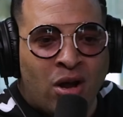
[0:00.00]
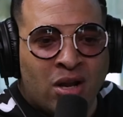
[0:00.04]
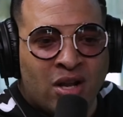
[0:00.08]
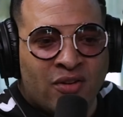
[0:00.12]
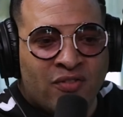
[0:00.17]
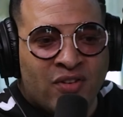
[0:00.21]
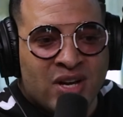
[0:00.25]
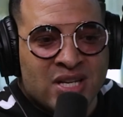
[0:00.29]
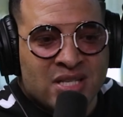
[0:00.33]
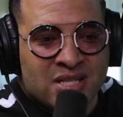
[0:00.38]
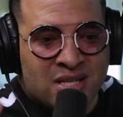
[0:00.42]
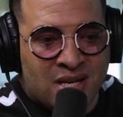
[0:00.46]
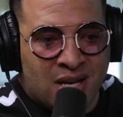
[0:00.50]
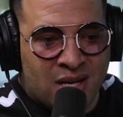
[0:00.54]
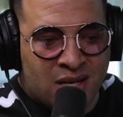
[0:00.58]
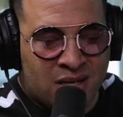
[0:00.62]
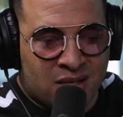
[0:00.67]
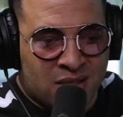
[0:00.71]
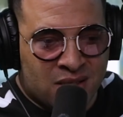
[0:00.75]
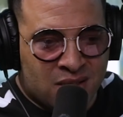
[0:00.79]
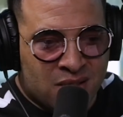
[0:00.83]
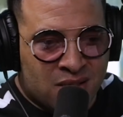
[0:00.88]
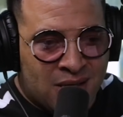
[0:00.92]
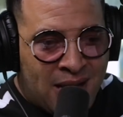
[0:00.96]
all of us
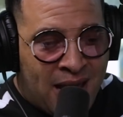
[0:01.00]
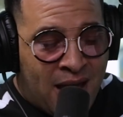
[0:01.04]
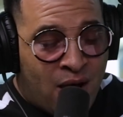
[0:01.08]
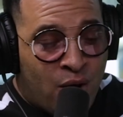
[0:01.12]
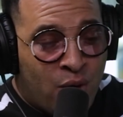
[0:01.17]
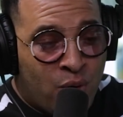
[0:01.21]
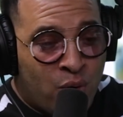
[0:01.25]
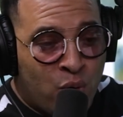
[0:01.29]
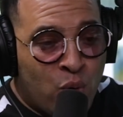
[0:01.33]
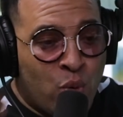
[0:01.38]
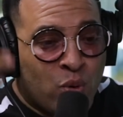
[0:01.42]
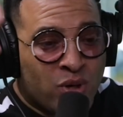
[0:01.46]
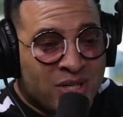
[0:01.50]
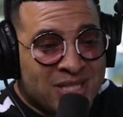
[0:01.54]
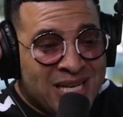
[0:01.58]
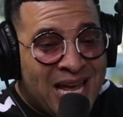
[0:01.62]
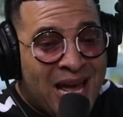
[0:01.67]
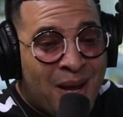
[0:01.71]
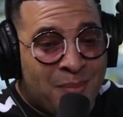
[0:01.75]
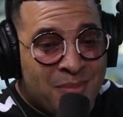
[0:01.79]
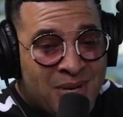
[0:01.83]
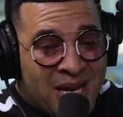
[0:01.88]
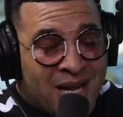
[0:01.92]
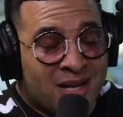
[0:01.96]
niggas now who are
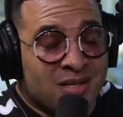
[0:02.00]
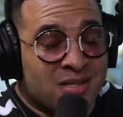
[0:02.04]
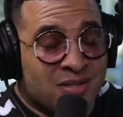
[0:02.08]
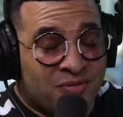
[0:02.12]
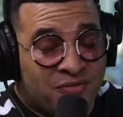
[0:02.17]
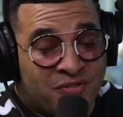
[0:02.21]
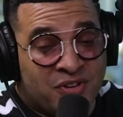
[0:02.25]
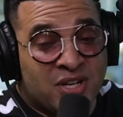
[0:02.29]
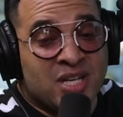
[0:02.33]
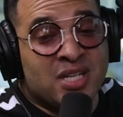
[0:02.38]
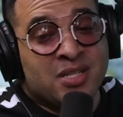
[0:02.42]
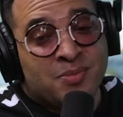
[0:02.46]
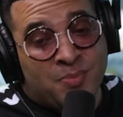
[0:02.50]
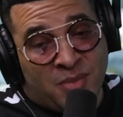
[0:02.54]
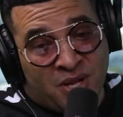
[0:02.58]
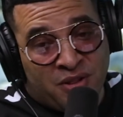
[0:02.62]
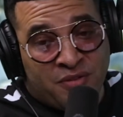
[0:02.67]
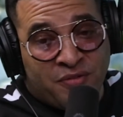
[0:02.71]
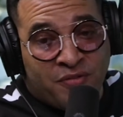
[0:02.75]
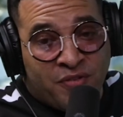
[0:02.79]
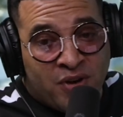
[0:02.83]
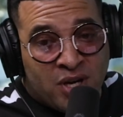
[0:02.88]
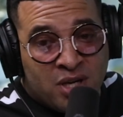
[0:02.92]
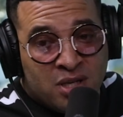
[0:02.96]
tap dancing for these
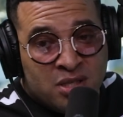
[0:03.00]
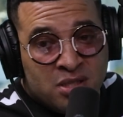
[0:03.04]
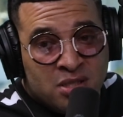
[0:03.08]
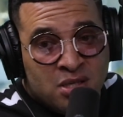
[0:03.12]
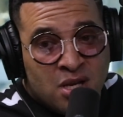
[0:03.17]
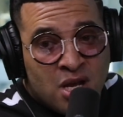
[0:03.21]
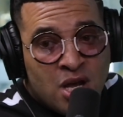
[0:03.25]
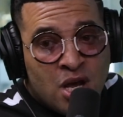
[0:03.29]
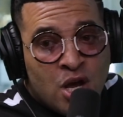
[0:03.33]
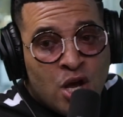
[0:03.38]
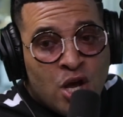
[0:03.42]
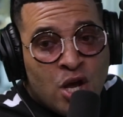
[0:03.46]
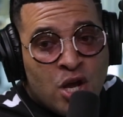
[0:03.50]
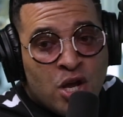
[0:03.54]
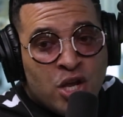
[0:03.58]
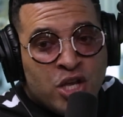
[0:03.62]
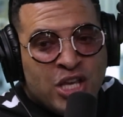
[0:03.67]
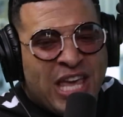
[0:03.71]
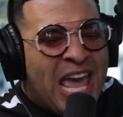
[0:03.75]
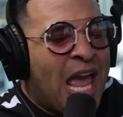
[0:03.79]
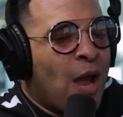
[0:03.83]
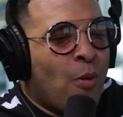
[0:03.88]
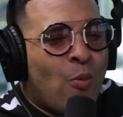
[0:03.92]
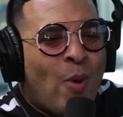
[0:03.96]
motherfuckers. Mm.
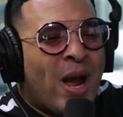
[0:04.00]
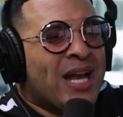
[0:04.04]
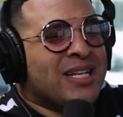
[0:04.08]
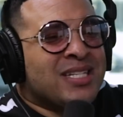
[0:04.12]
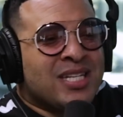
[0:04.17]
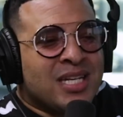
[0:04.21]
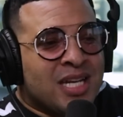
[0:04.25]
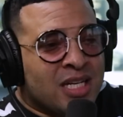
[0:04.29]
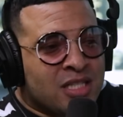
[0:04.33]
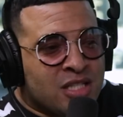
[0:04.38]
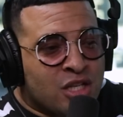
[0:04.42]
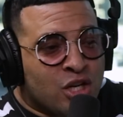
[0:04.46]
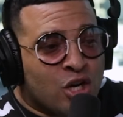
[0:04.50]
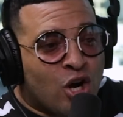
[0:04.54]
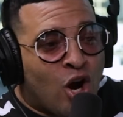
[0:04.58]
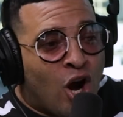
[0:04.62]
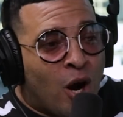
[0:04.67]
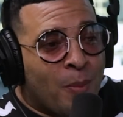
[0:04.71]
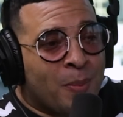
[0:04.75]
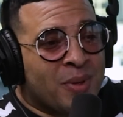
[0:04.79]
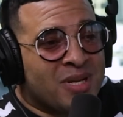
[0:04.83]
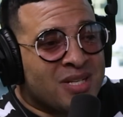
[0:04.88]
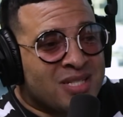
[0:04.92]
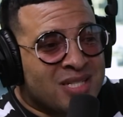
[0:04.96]
Can't wait to get to the
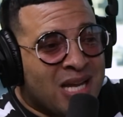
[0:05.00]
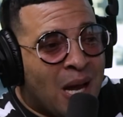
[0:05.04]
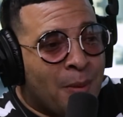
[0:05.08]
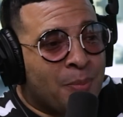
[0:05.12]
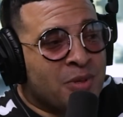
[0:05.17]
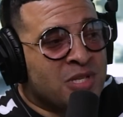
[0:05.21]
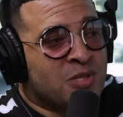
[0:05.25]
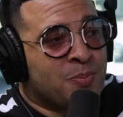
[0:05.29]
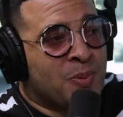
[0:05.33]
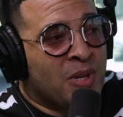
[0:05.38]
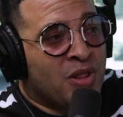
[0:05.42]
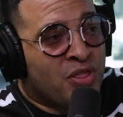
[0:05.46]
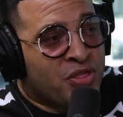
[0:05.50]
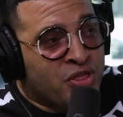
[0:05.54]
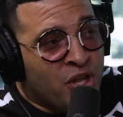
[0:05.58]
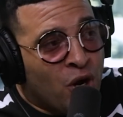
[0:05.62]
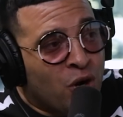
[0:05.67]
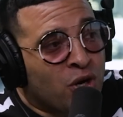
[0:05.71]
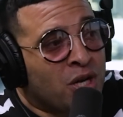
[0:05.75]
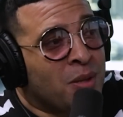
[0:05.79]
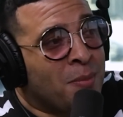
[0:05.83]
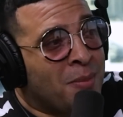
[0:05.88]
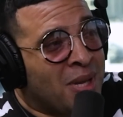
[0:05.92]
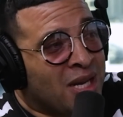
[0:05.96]
carpet and stop and spend
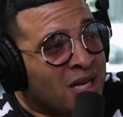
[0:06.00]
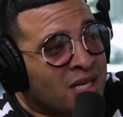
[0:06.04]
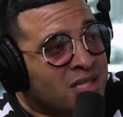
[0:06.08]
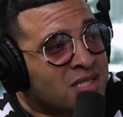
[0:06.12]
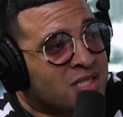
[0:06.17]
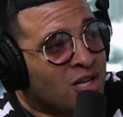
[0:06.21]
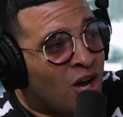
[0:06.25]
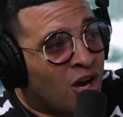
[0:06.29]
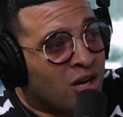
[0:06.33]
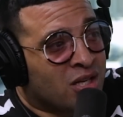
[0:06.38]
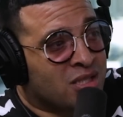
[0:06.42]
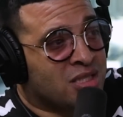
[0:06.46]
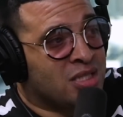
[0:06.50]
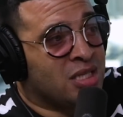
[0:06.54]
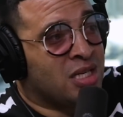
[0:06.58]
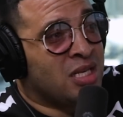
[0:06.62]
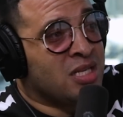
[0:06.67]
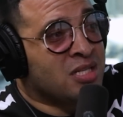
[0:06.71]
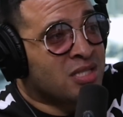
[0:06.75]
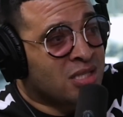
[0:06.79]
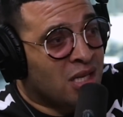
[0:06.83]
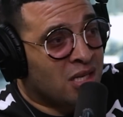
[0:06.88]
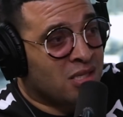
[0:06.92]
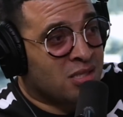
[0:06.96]
30 minutes talking to
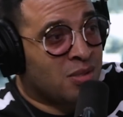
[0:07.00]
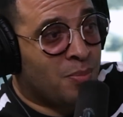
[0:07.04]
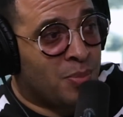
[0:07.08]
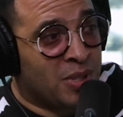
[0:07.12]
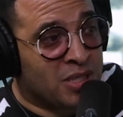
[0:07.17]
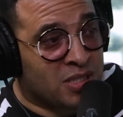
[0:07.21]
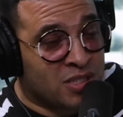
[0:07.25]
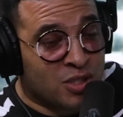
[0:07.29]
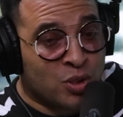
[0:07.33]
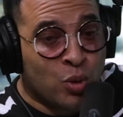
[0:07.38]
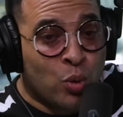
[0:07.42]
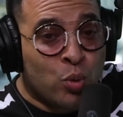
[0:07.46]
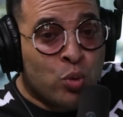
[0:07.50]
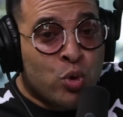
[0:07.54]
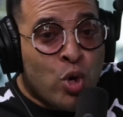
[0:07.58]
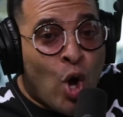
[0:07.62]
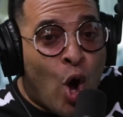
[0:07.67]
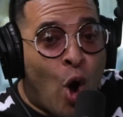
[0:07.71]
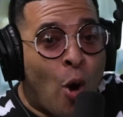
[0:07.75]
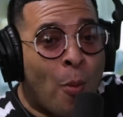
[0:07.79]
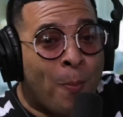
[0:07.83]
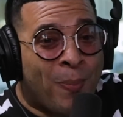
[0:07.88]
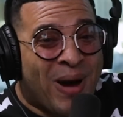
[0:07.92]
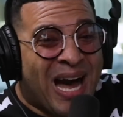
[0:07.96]
these sons of bitches who
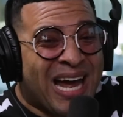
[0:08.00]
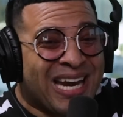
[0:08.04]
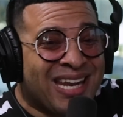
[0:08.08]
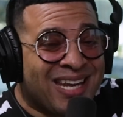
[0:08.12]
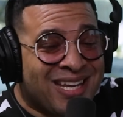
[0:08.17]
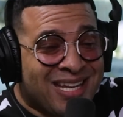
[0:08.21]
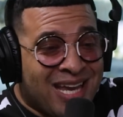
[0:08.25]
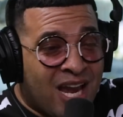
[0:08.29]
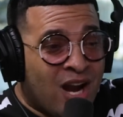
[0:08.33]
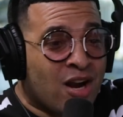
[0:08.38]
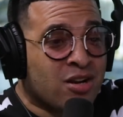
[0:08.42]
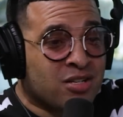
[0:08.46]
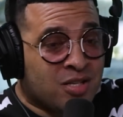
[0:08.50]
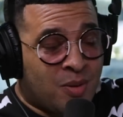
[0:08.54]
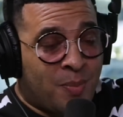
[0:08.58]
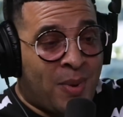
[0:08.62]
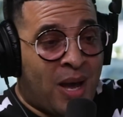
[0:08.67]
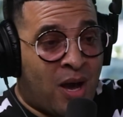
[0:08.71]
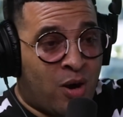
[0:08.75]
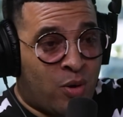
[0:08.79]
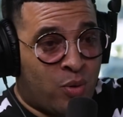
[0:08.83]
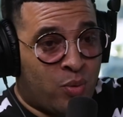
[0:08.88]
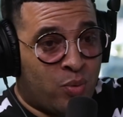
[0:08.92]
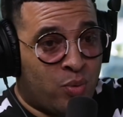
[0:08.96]
nobody cares
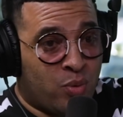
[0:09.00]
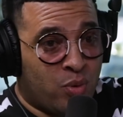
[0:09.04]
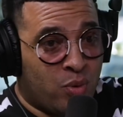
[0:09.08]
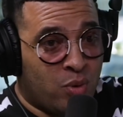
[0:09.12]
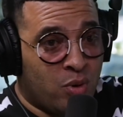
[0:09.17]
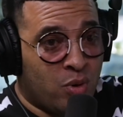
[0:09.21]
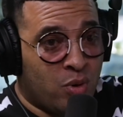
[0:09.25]
about.